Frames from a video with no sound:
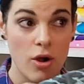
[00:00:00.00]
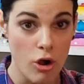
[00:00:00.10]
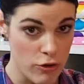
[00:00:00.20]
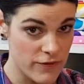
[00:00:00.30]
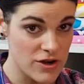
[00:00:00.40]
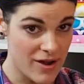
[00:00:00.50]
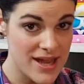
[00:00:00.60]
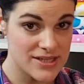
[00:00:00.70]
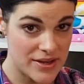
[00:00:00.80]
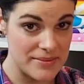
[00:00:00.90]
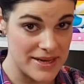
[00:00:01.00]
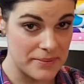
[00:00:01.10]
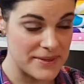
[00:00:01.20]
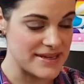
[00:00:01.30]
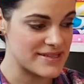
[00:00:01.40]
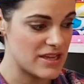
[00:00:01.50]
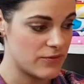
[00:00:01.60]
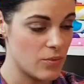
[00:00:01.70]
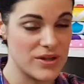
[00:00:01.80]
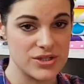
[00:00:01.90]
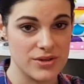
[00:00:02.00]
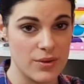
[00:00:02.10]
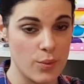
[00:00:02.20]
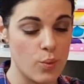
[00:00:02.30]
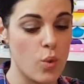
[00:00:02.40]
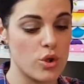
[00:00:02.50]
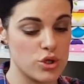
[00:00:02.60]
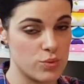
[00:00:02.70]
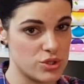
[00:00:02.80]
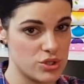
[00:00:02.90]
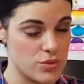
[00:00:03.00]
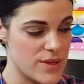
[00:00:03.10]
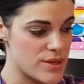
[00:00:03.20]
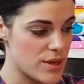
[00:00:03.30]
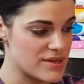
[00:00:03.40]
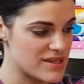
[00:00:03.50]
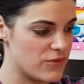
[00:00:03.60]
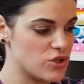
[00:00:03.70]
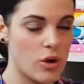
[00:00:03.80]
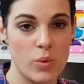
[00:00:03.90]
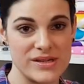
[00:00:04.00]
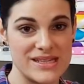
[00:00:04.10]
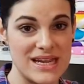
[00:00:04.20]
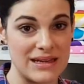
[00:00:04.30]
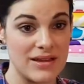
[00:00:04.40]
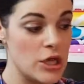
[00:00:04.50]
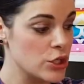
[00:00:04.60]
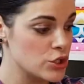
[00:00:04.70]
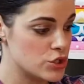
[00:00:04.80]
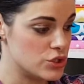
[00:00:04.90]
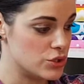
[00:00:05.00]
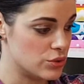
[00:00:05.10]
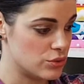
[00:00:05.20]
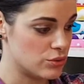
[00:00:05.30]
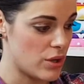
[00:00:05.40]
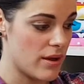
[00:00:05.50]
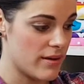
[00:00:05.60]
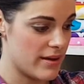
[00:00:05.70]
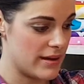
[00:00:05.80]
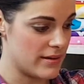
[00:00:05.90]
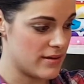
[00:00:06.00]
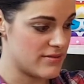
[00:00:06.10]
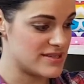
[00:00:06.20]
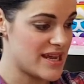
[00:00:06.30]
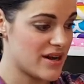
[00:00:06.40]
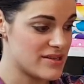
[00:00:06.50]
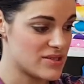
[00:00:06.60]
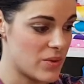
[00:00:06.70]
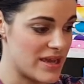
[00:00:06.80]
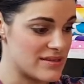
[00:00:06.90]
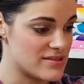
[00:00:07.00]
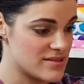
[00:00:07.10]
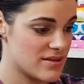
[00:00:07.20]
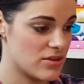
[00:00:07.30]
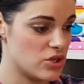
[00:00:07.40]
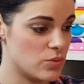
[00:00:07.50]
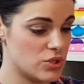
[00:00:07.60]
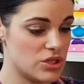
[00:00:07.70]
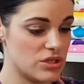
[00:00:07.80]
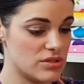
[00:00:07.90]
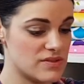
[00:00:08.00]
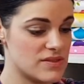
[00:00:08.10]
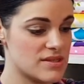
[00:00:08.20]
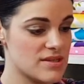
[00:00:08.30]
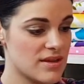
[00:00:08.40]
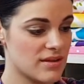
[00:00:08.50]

over nighttime nappies if you're wondering what you would do with those. If you're not wanting to do the terry squares, you would use